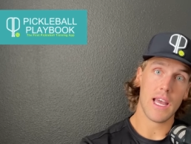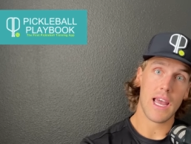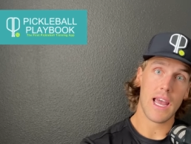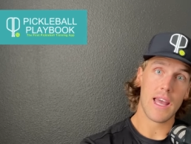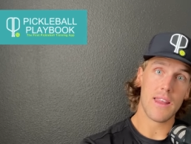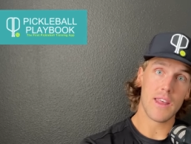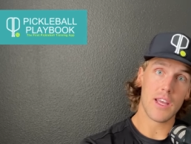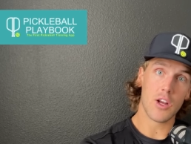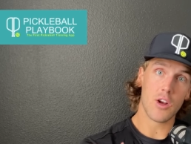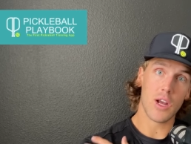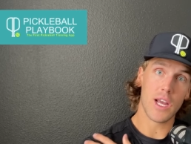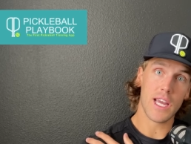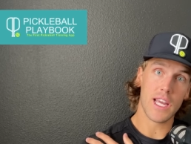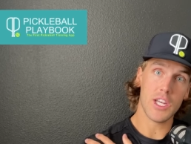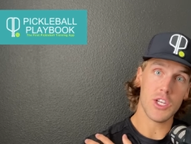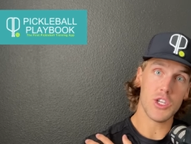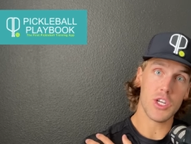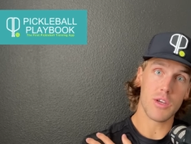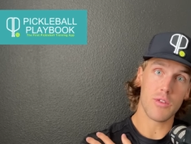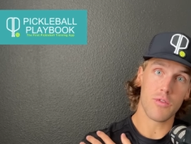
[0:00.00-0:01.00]
and that you're
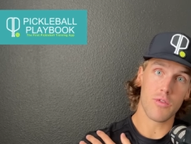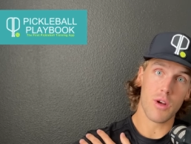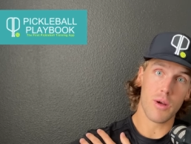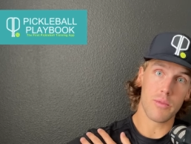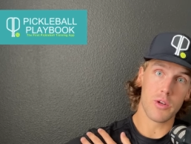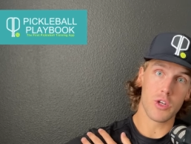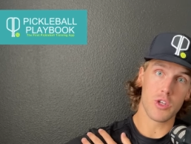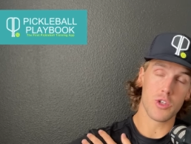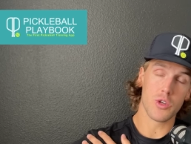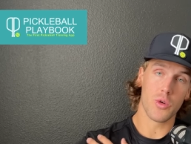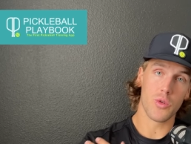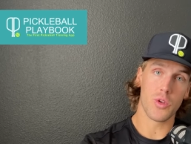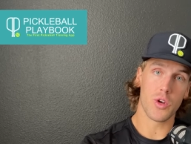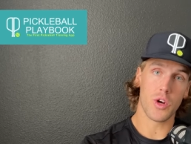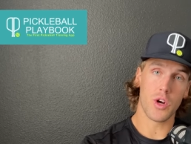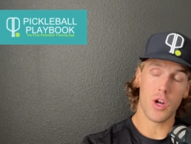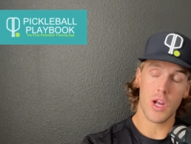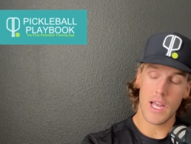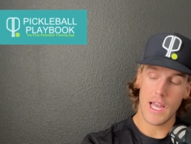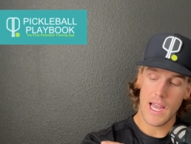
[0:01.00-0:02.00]
hinging from your
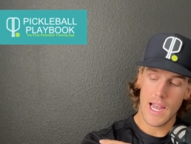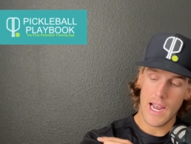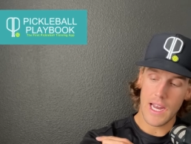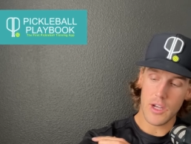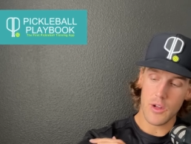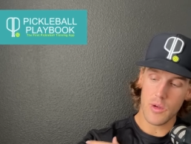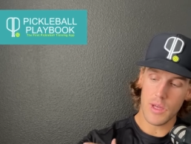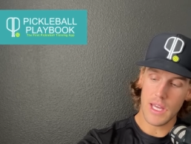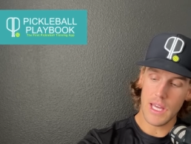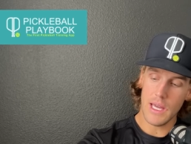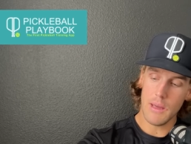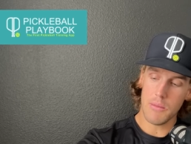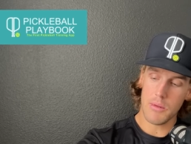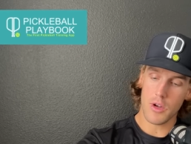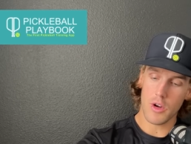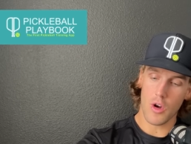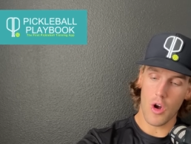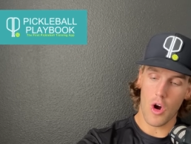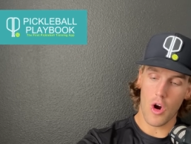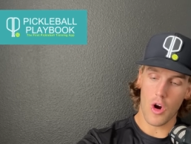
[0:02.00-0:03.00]
shoulder and you keep
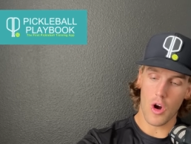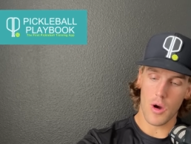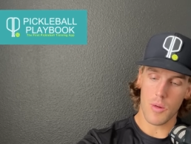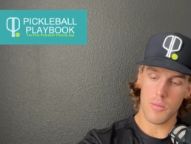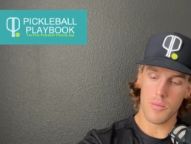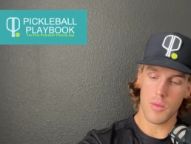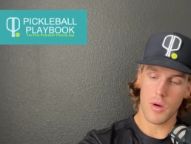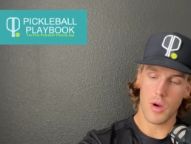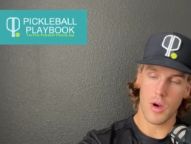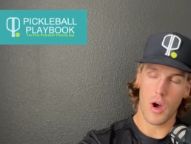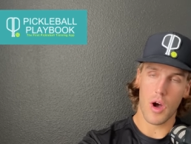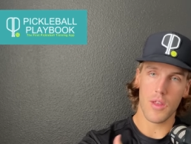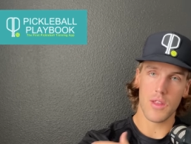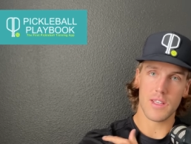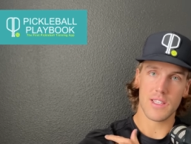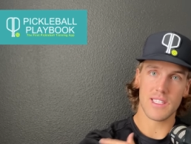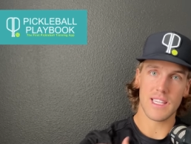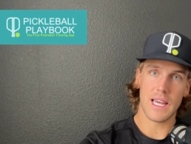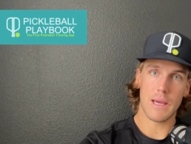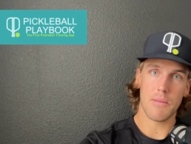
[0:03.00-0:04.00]
your arm on the
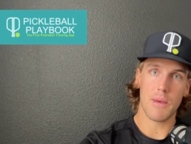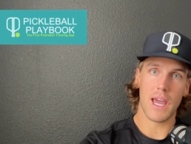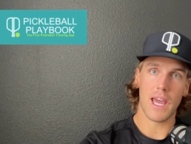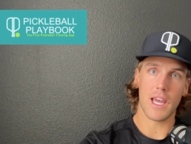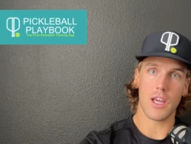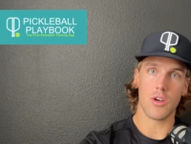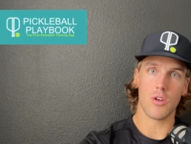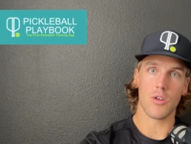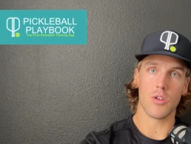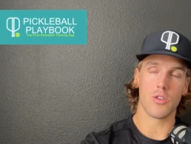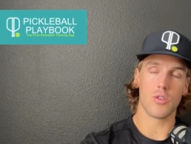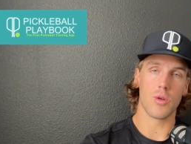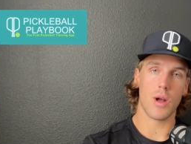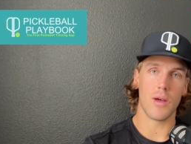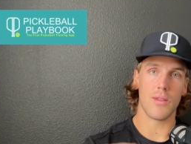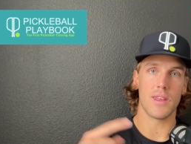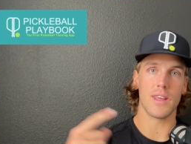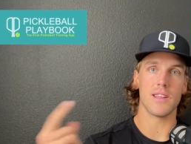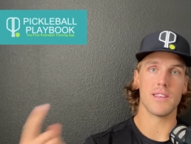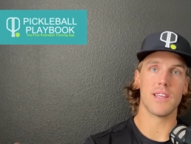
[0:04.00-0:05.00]
same angle
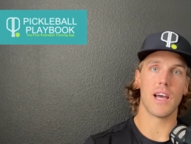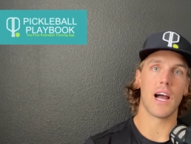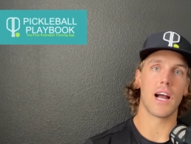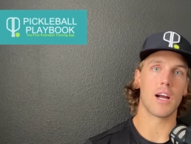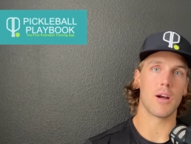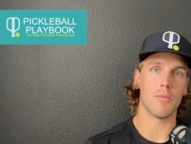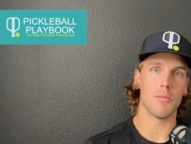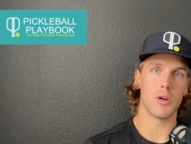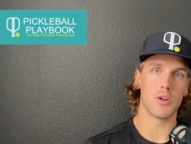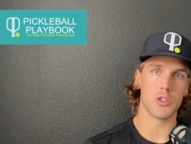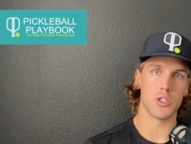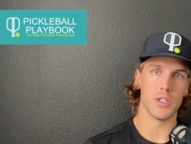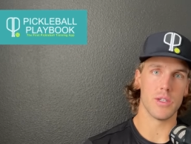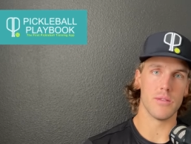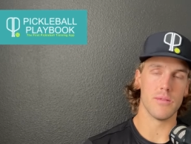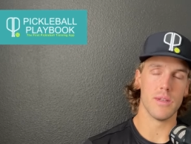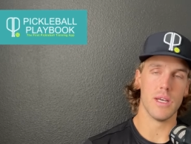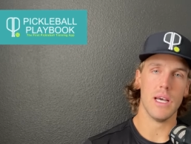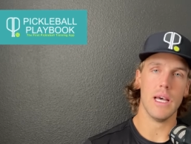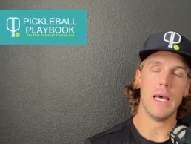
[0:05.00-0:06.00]
throughout the entire
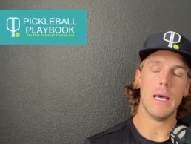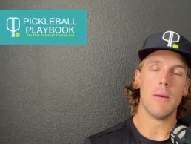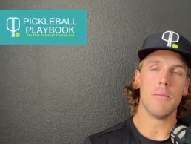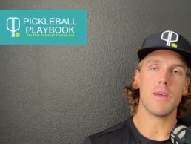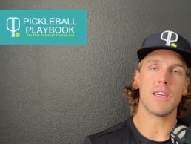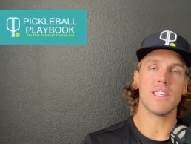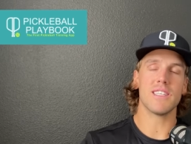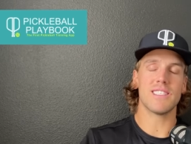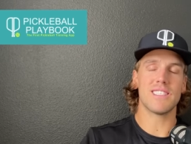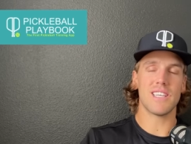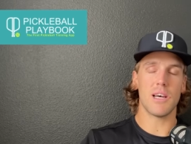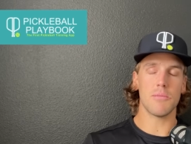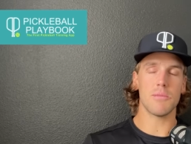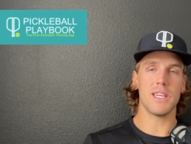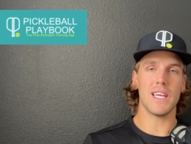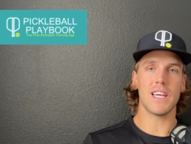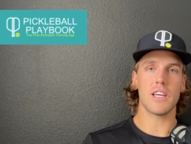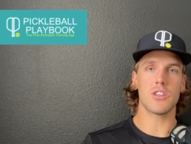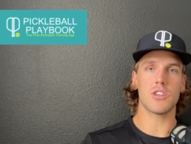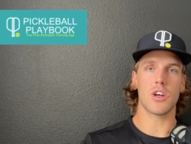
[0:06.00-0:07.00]
motion. Because some
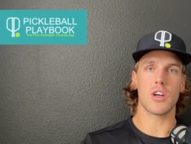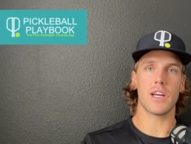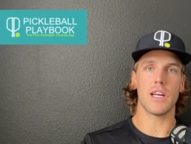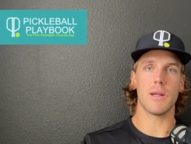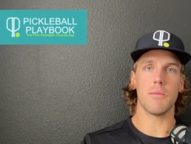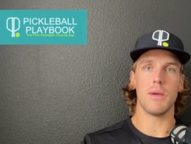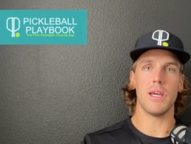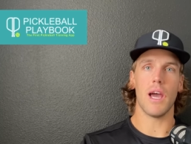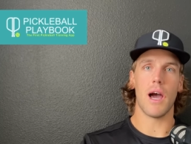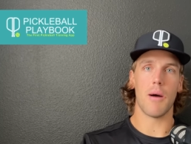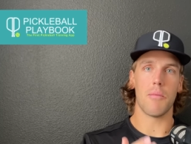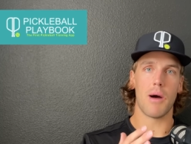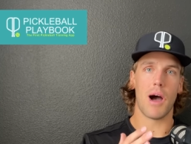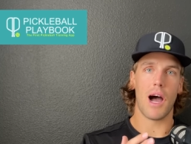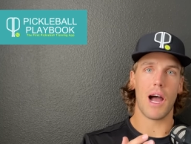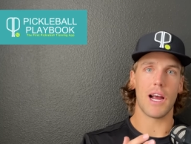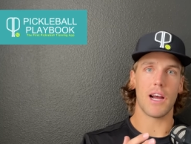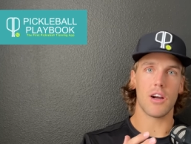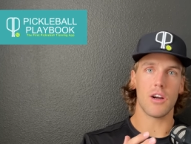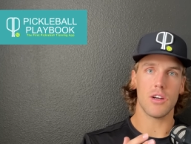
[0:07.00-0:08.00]
dinks are going to be up
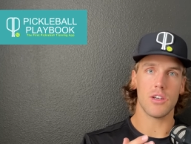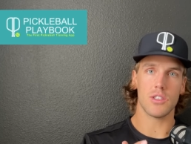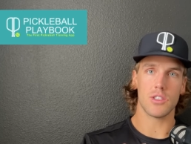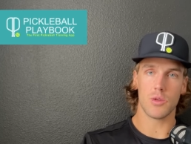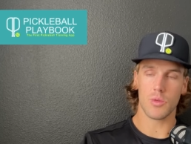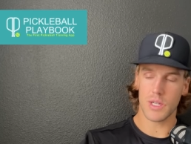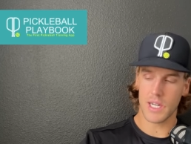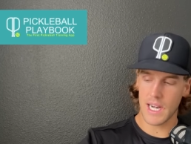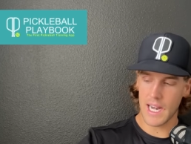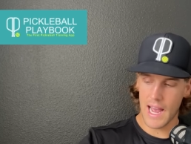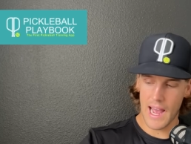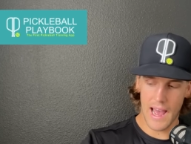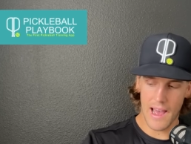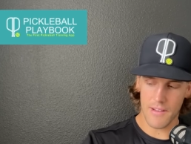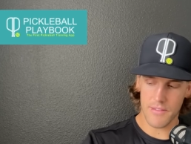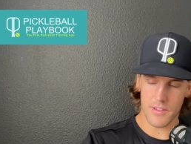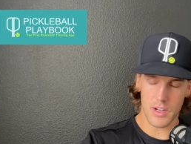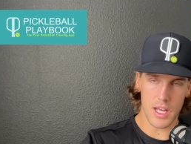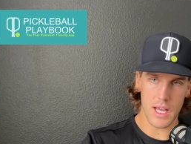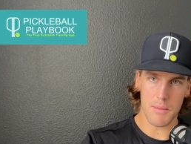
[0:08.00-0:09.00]
higher, so we're going to
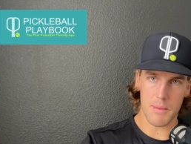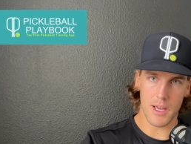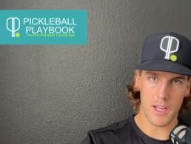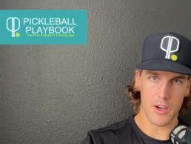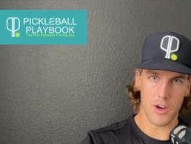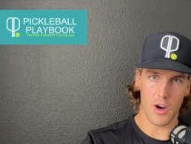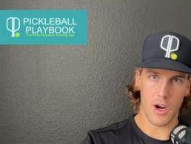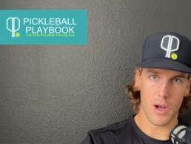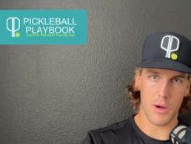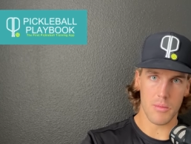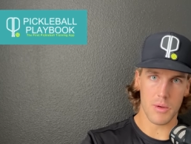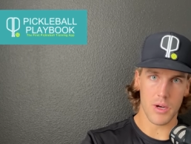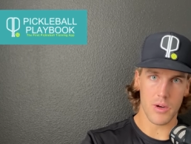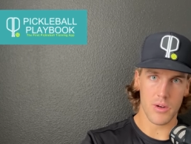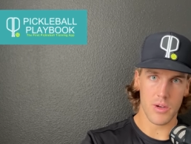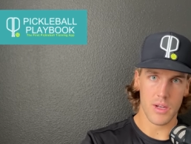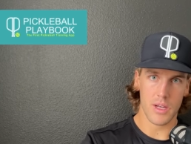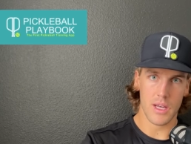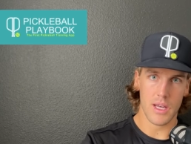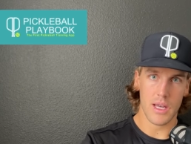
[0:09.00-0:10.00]
have to bend our elbow.
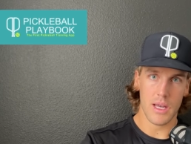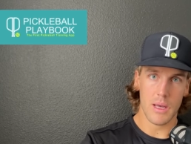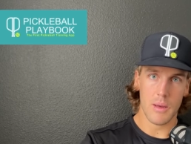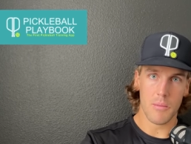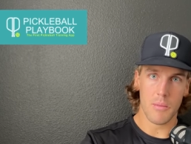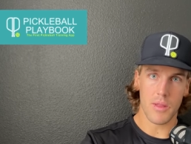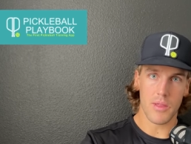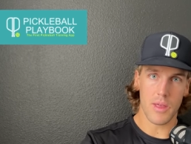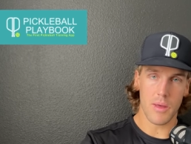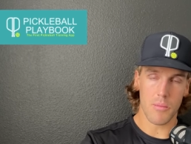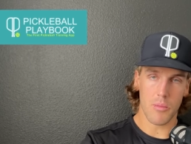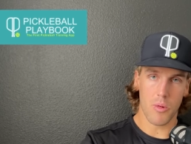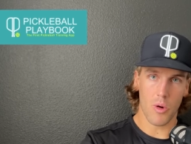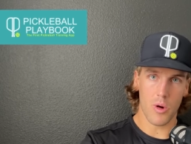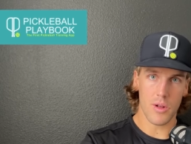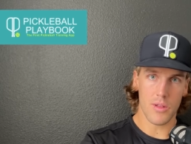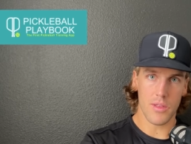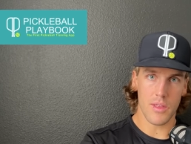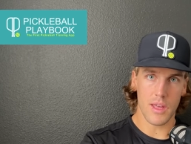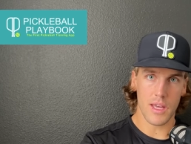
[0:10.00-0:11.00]
But the
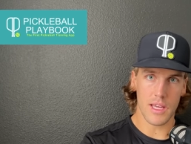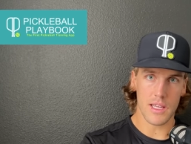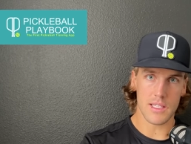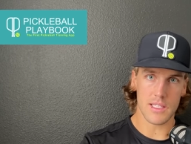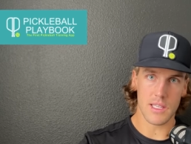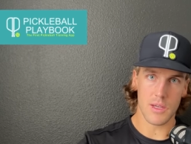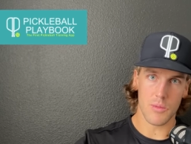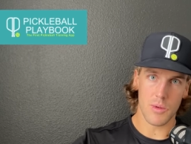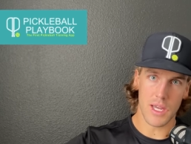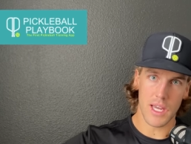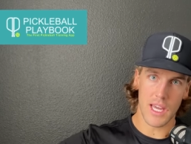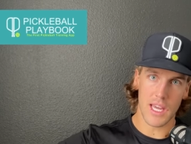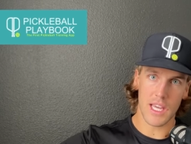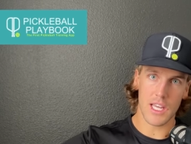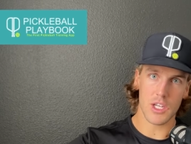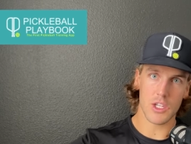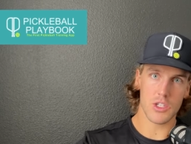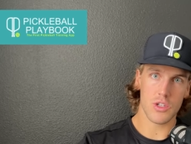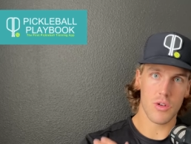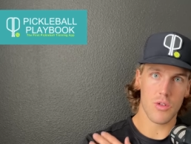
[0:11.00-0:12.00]
important thing is that we
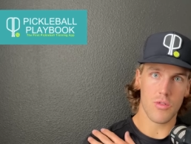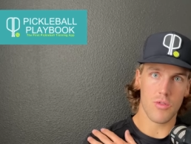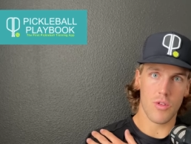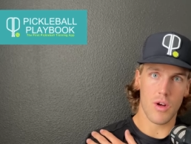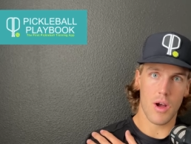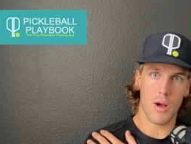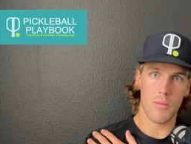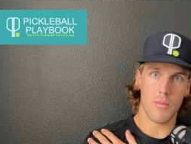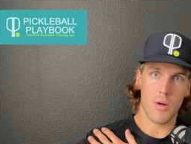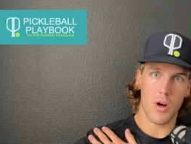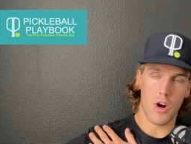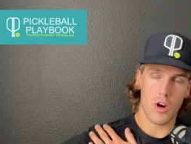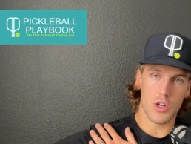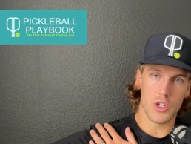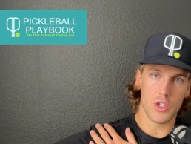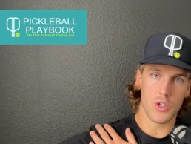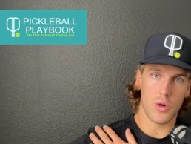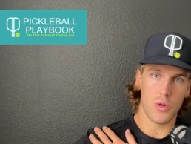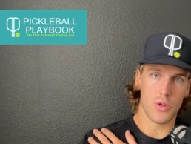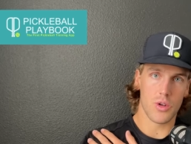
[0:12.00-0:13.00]
hinge from our
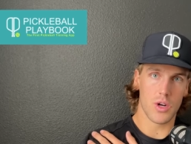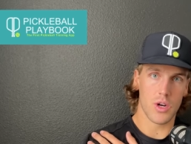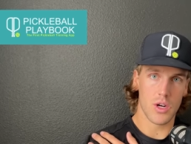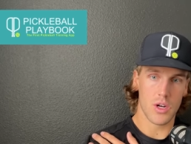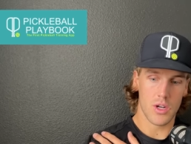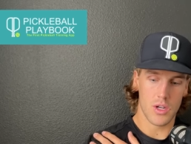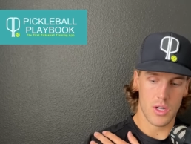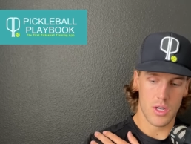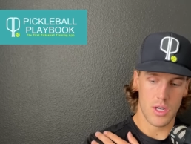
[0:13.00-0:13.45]
shoulder